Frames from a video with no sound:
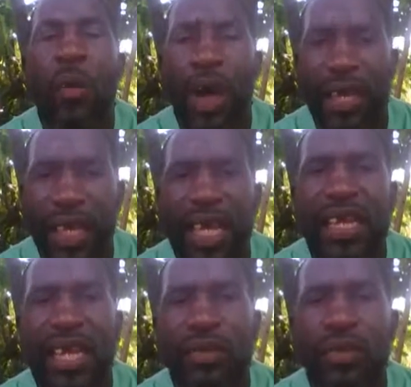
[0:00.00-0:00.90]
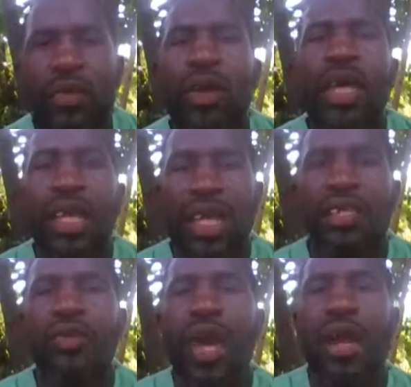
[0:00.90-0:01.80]
What they need to do
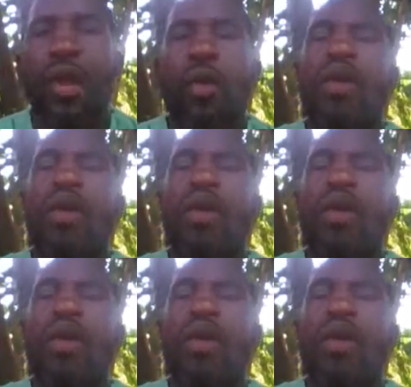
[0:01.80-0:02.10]
is to allow